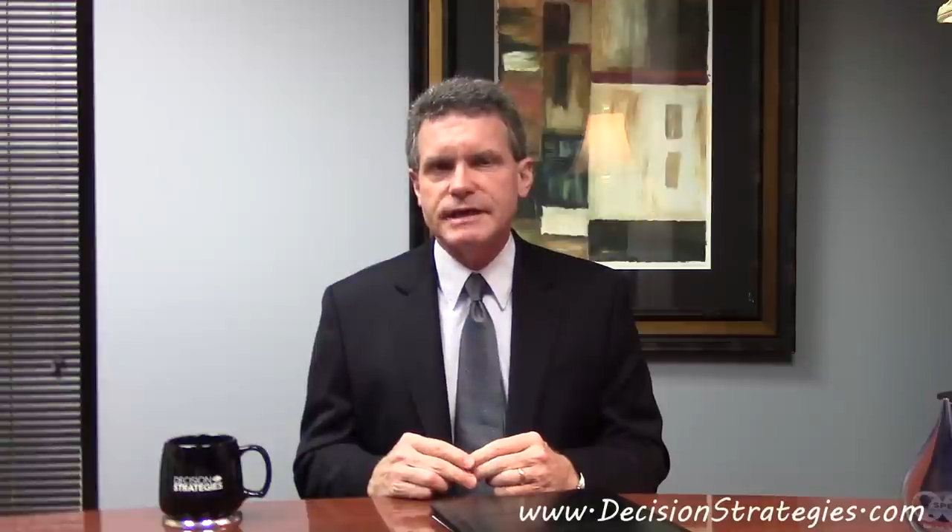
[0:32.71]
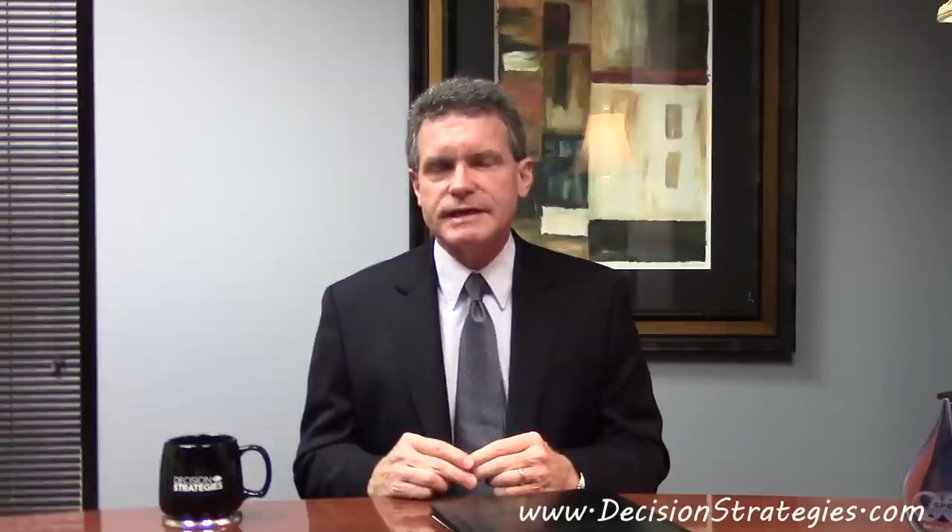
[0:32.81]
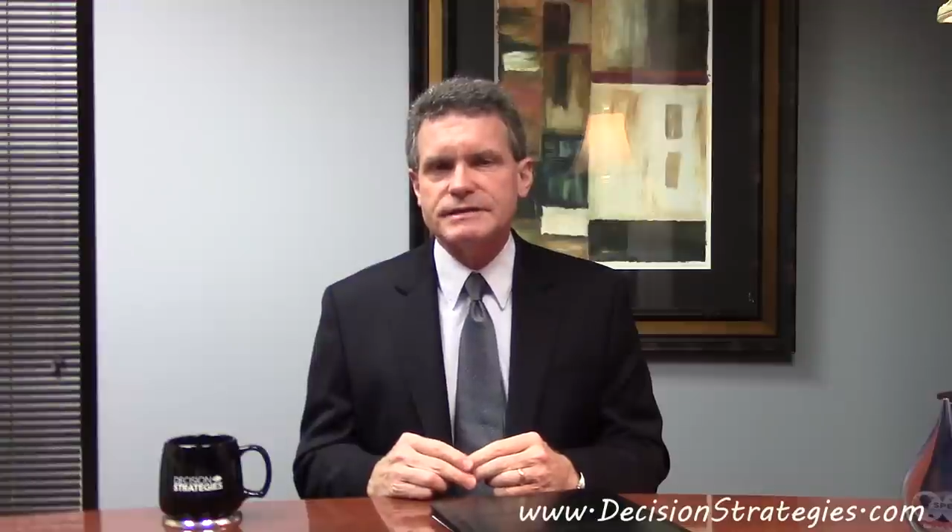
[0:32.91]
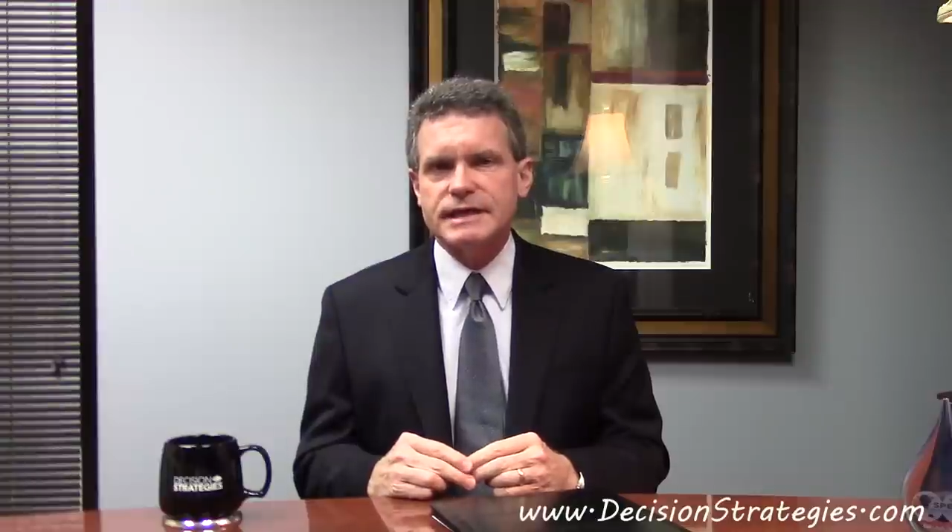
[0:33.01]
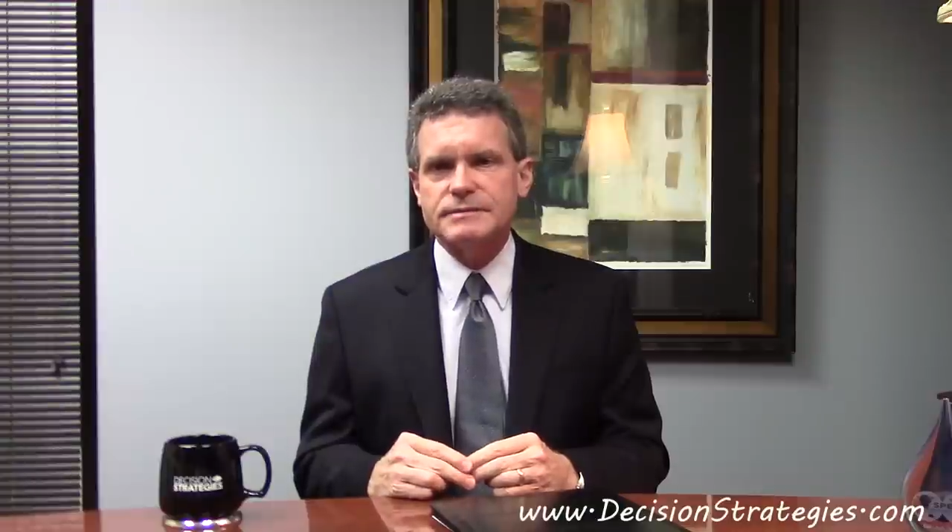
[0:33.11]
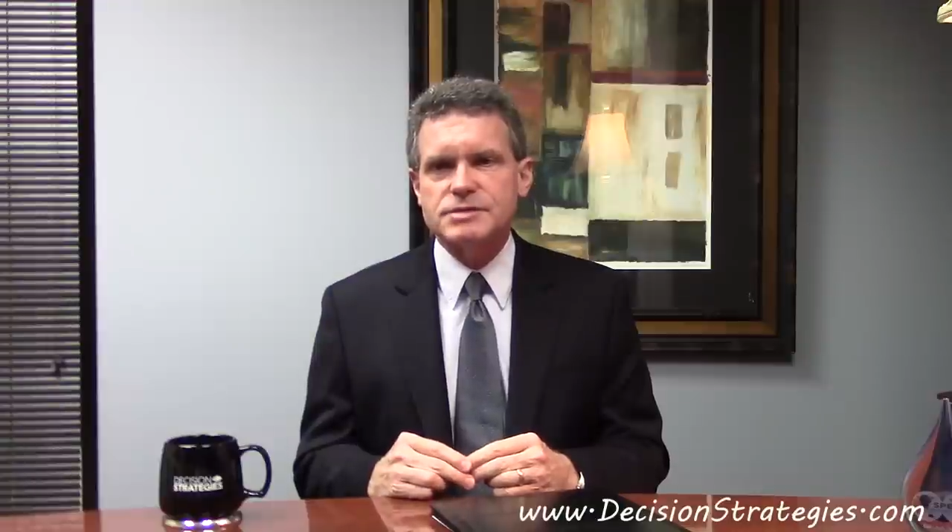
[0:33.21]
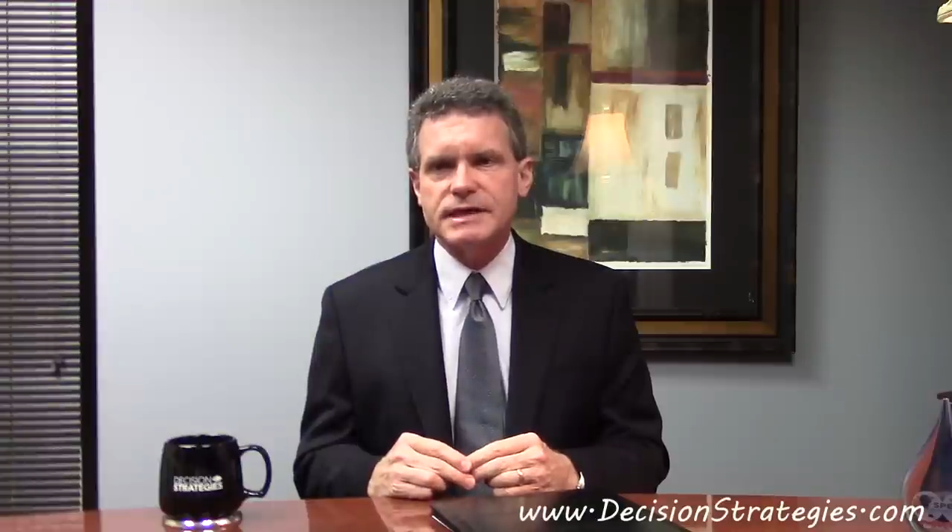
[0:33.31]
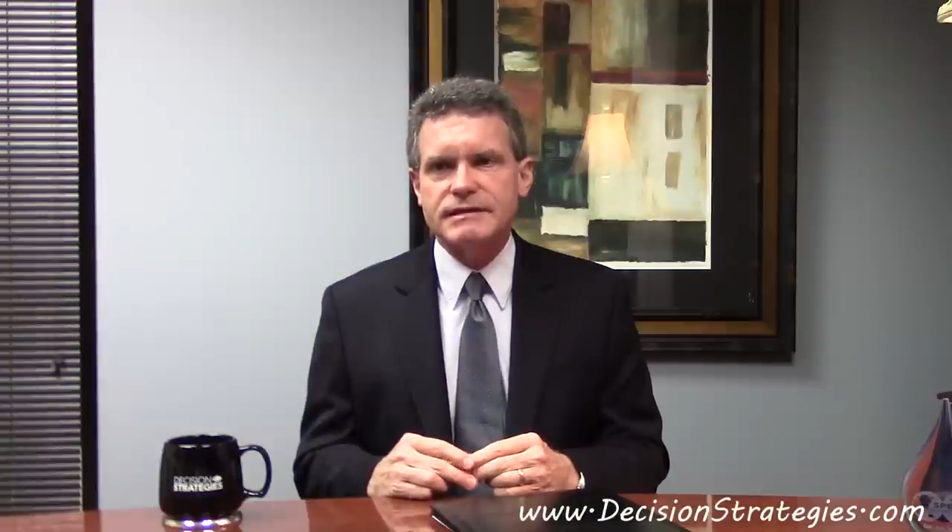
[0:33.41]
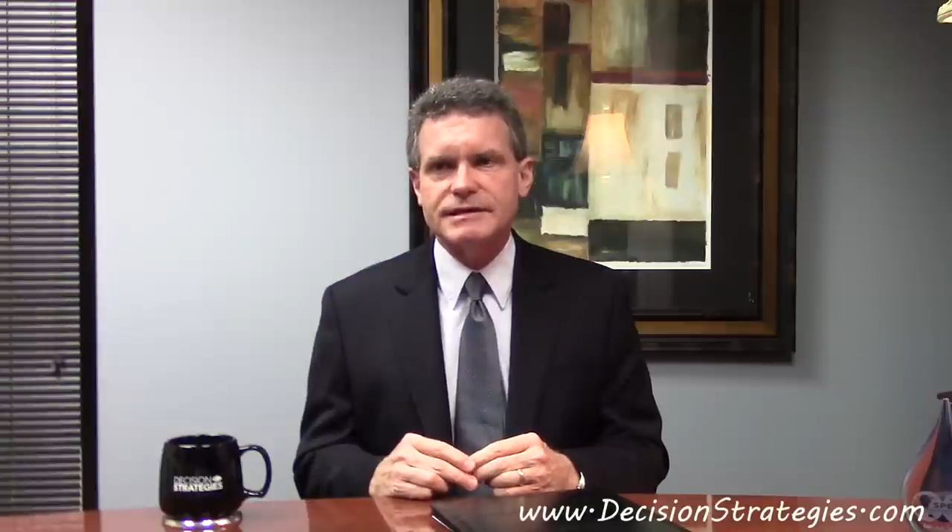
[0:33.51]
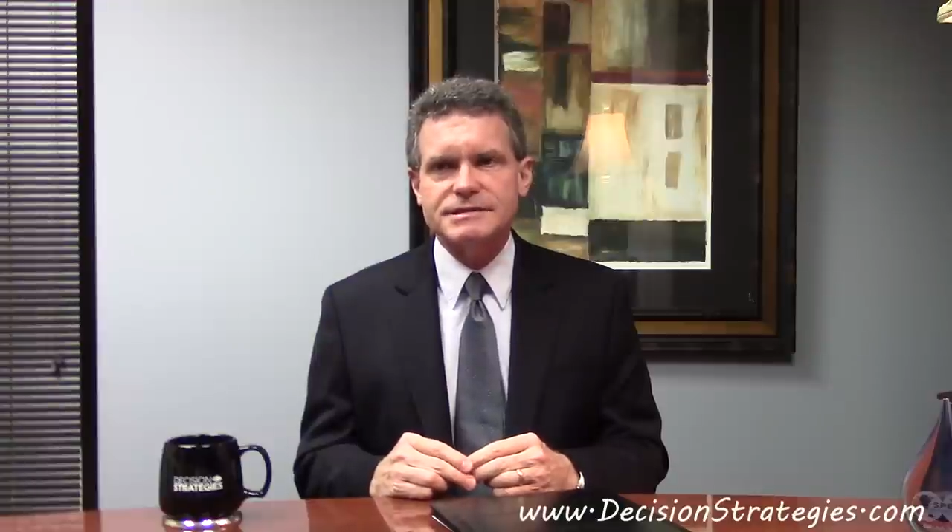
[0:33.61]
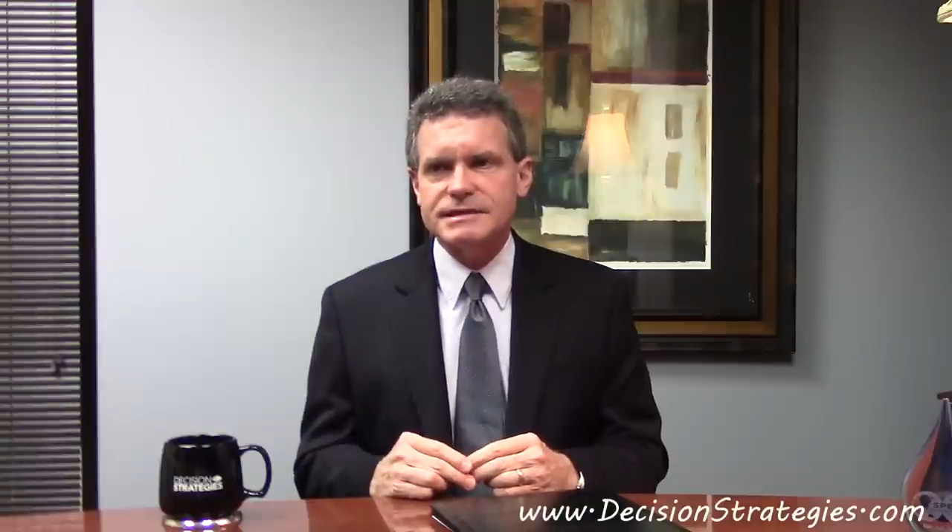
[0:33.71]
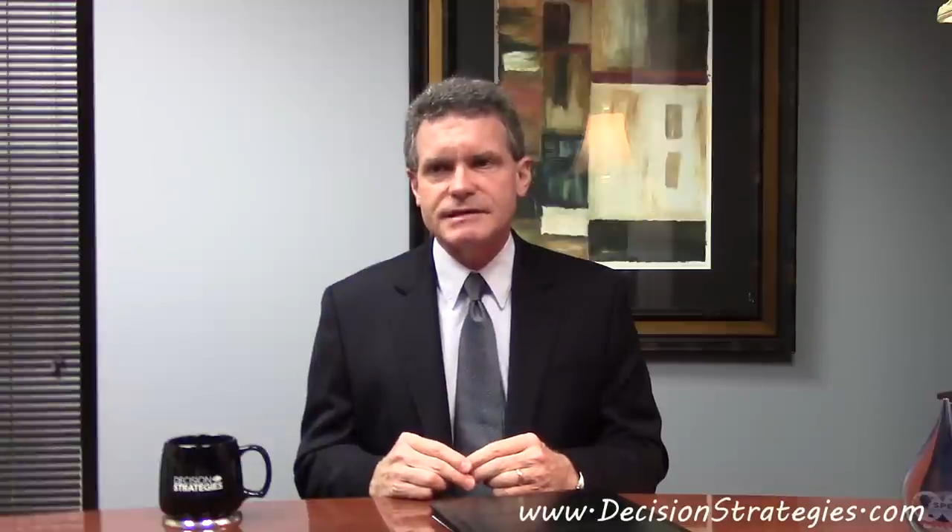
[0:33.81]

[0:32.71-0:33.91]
at times like this,